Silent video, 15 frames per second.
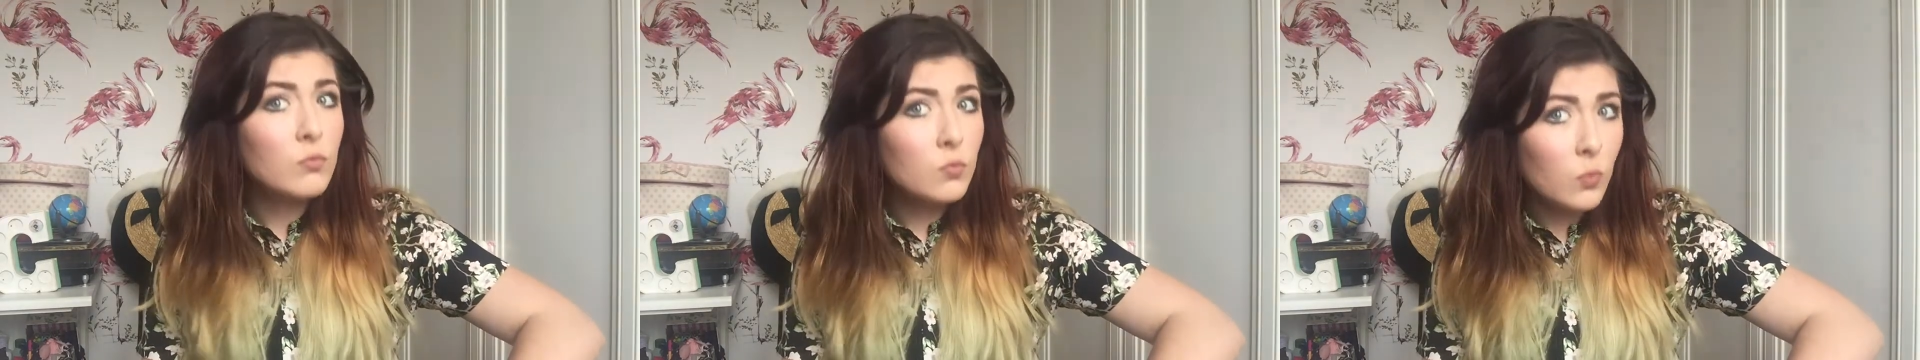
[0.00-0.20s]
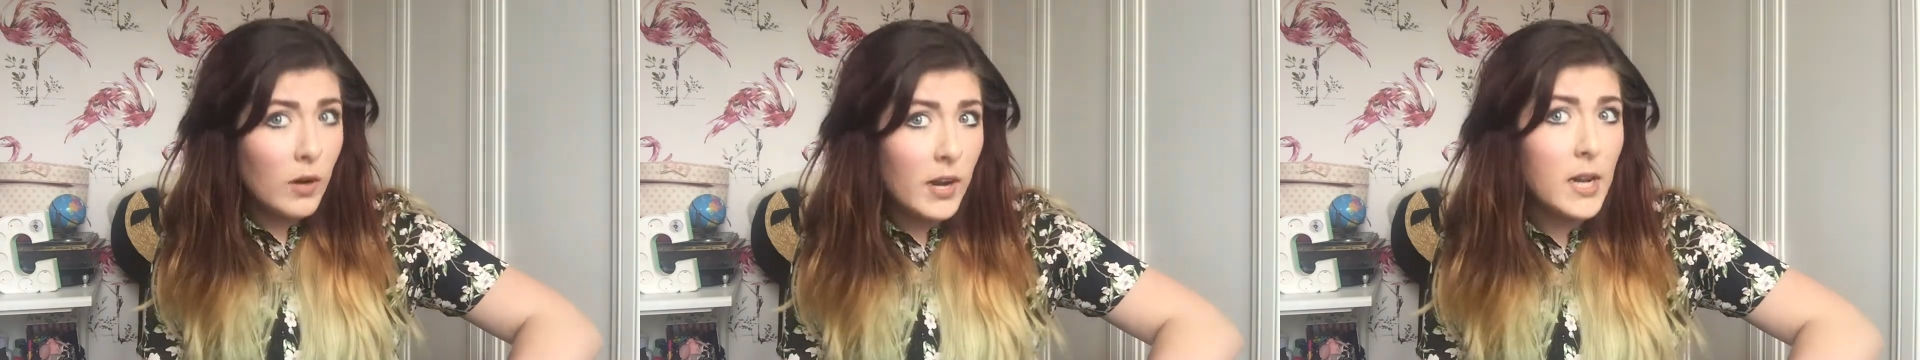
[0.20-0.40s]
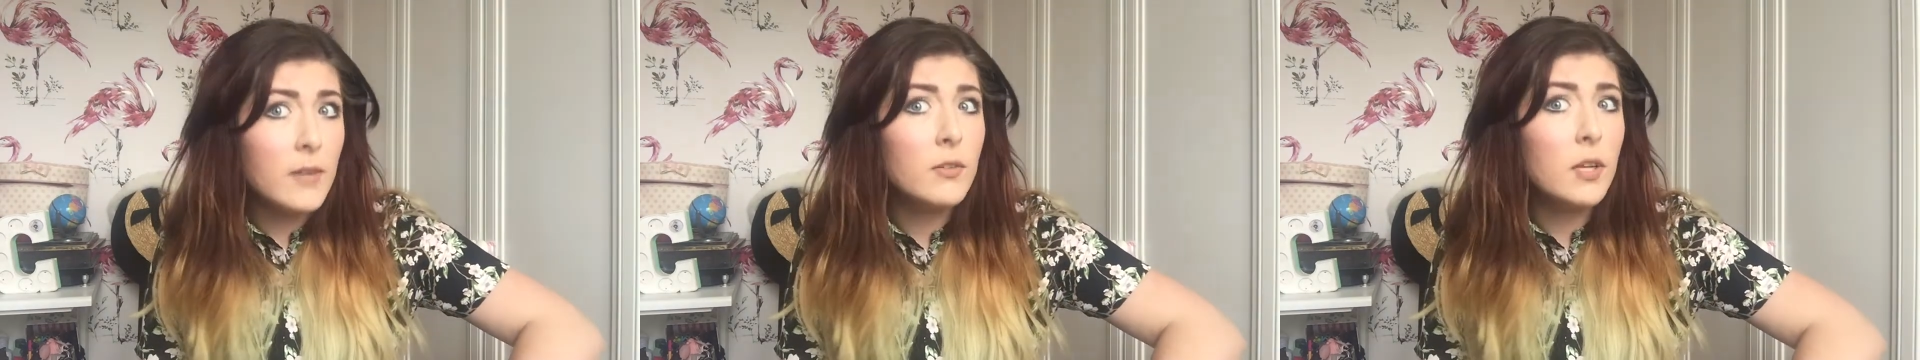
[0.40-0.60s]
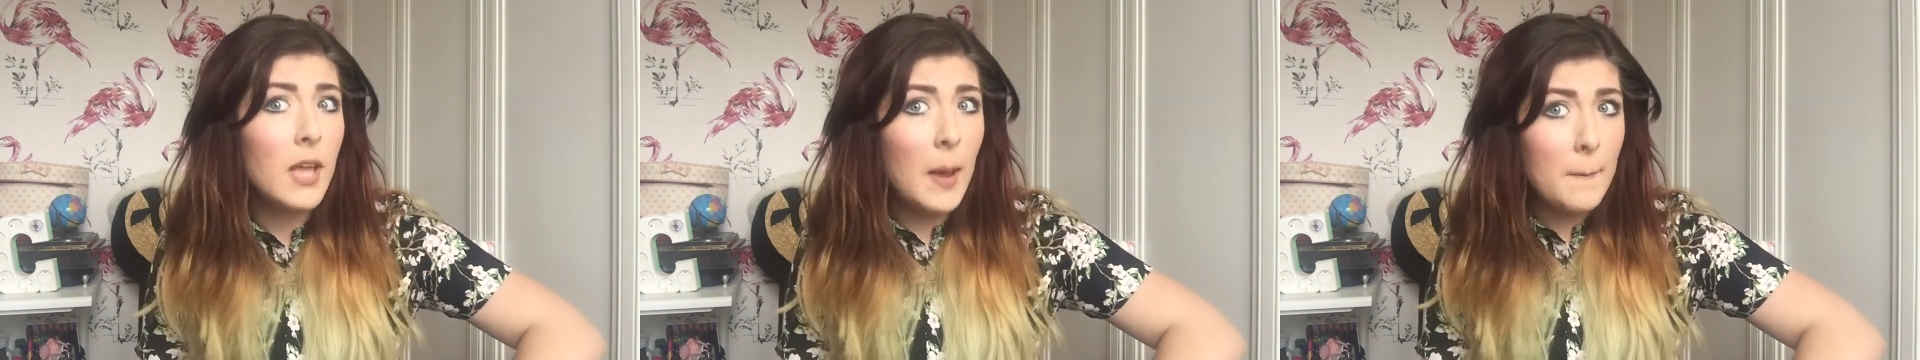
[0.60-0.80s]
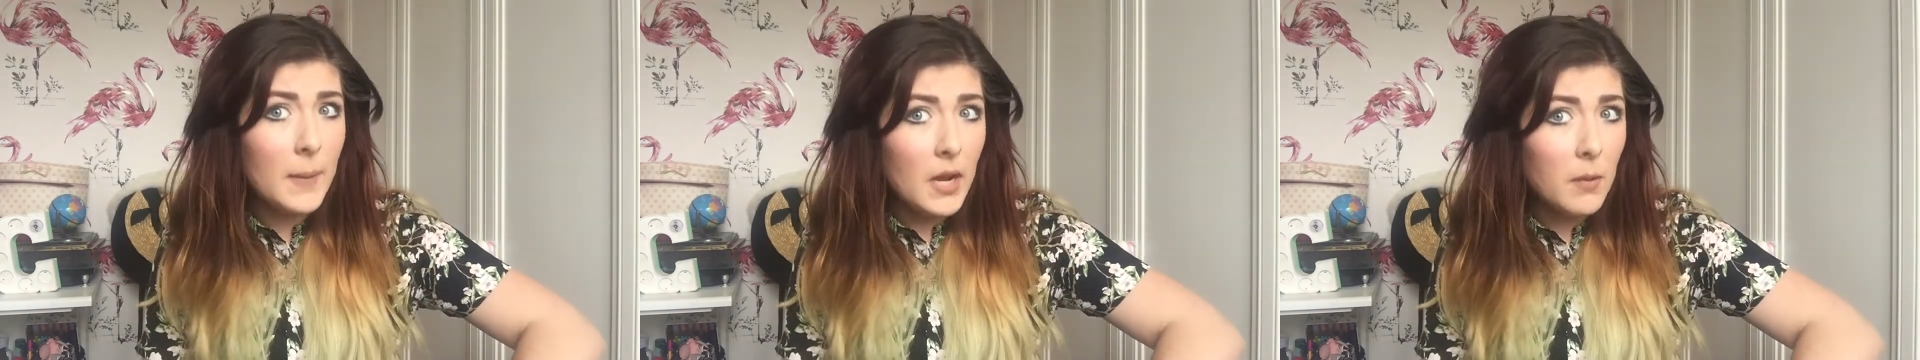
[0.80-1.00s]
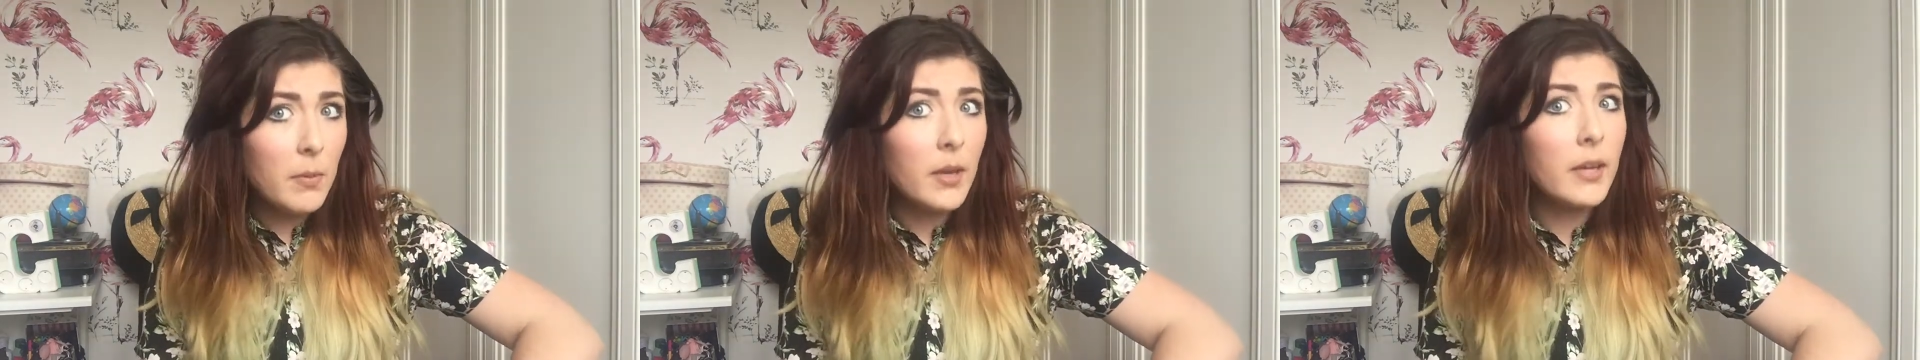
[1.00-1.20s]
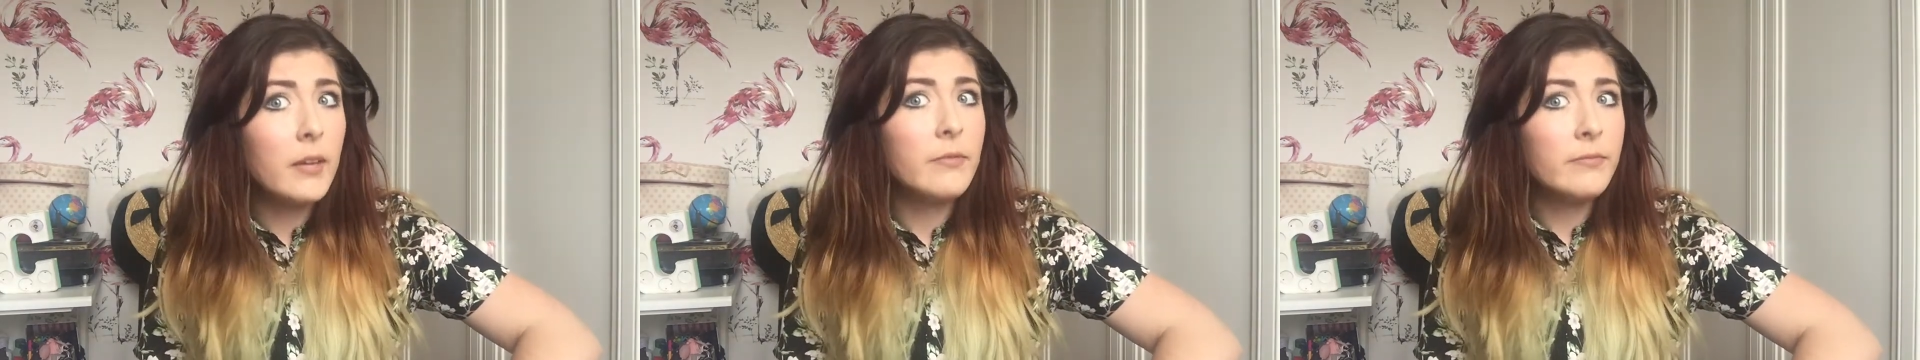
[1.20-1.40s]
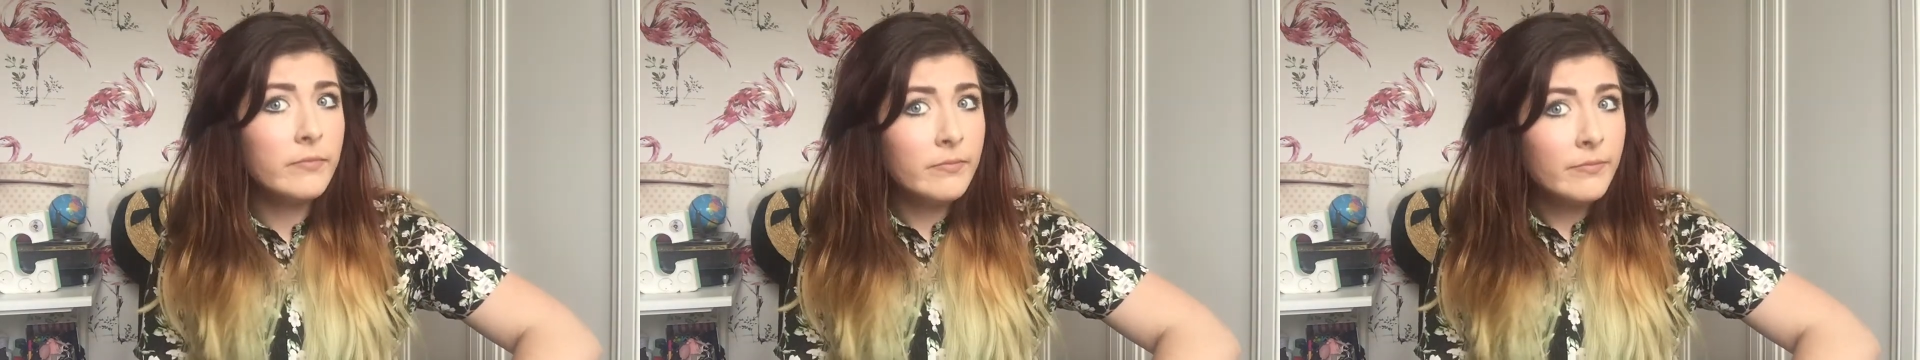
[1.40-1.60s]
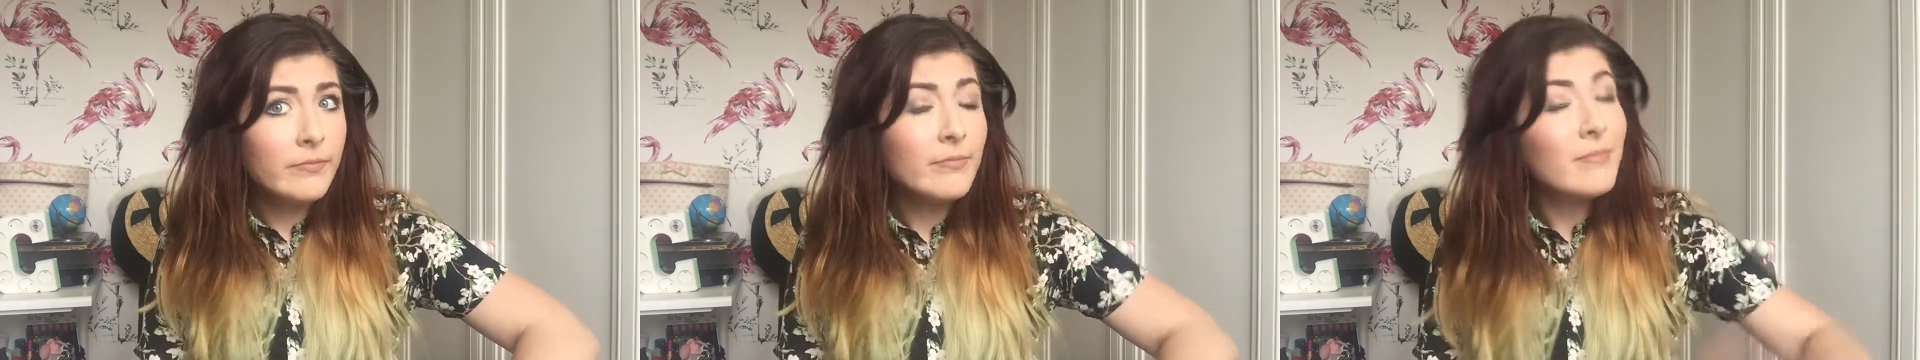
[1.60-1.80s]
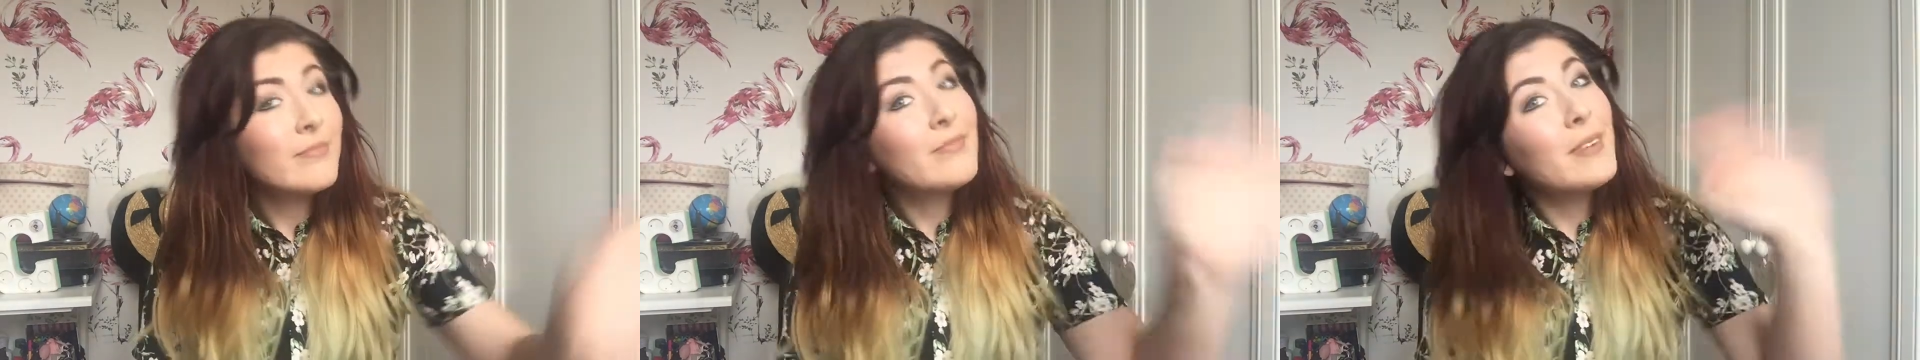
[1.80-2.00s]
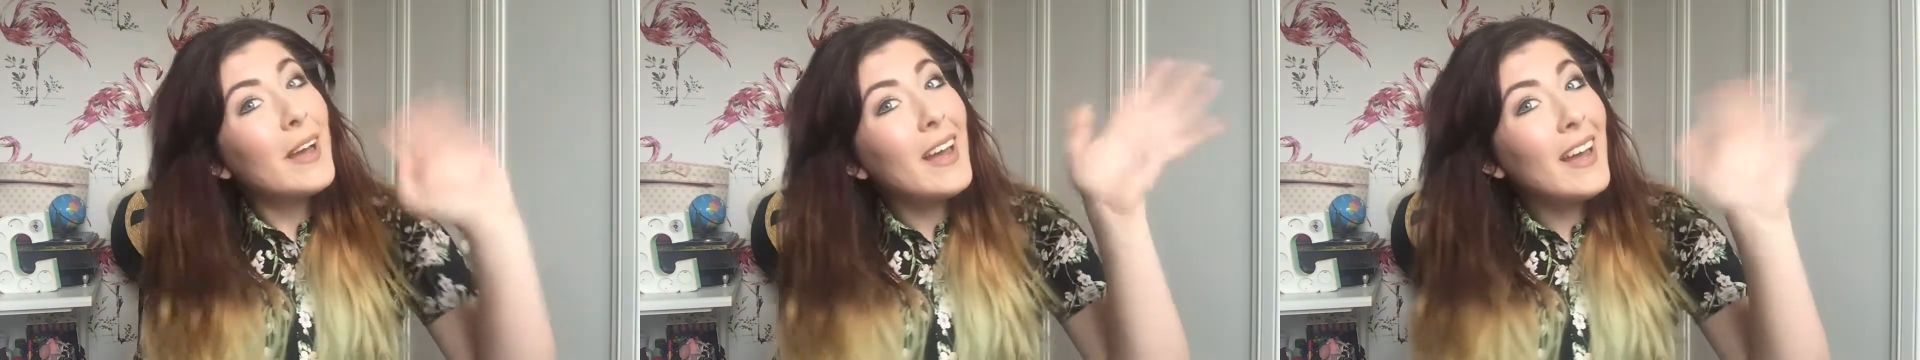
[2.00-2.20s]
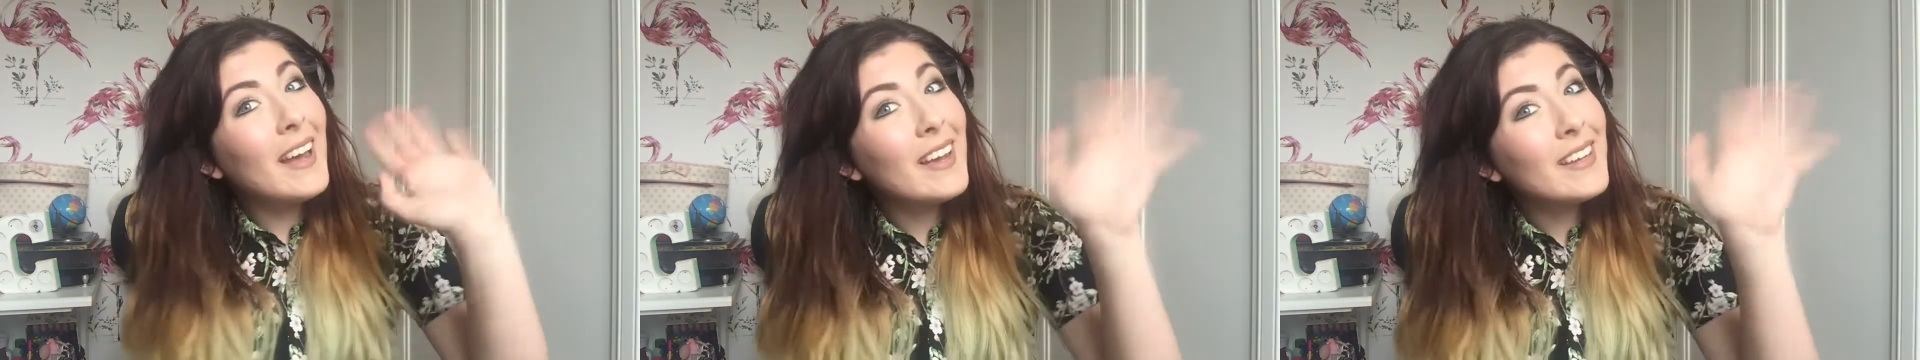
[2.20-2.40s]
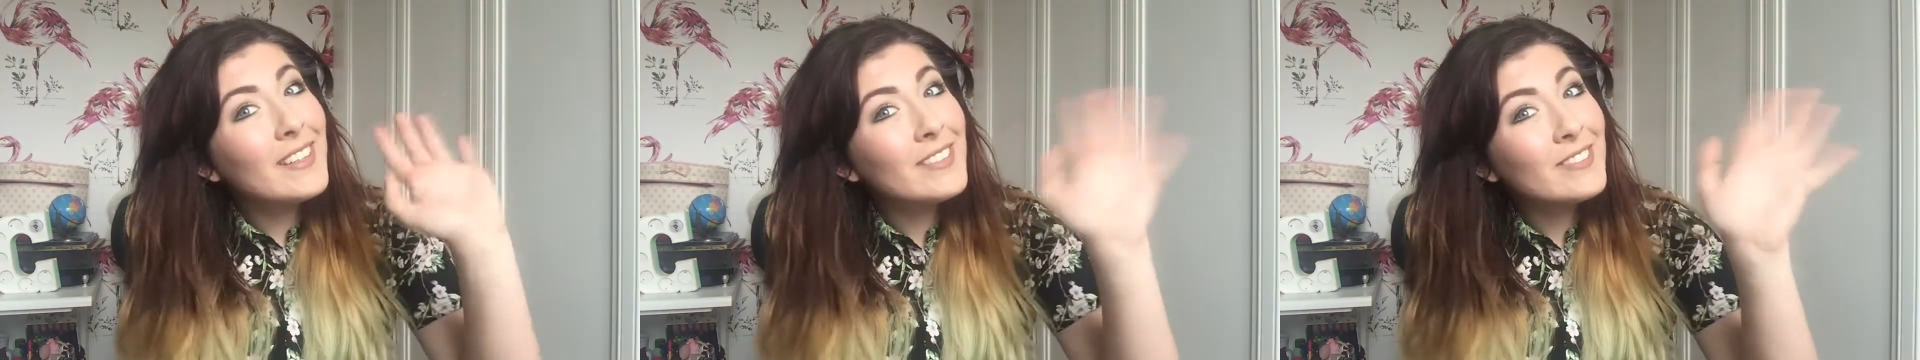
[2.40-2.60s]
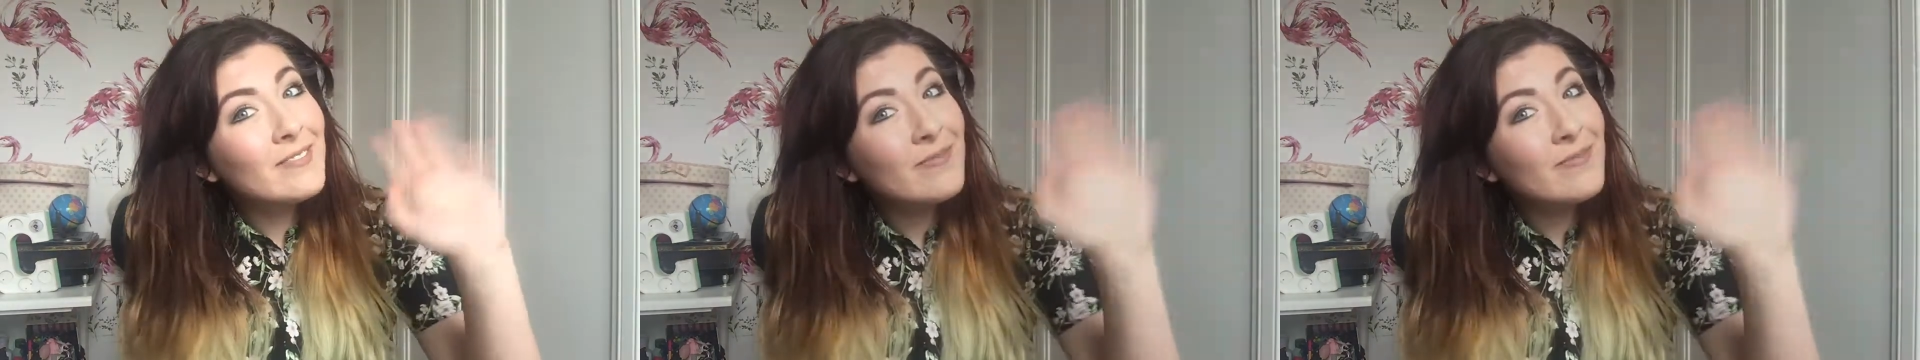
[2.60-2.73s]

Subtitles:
wherever that may be. Bye.